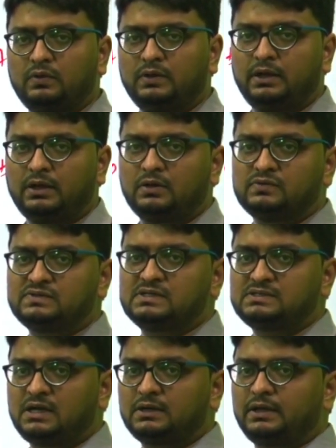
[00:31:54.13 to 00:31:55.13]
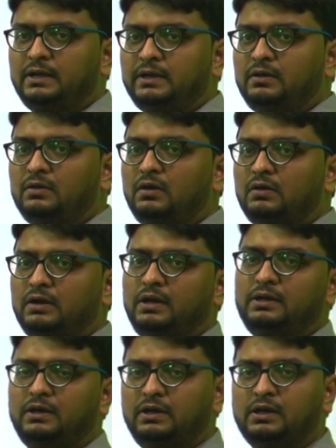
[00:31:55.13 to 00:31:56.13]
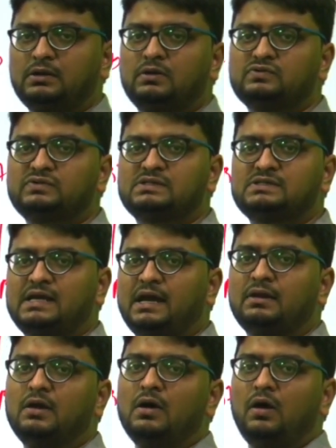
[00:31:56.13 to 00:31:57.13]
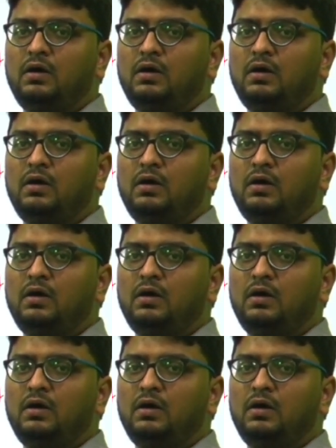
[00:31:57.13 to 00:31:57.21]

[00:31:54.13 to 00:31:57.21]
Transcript: Indian Councils Act 1909, Indian Councils Act,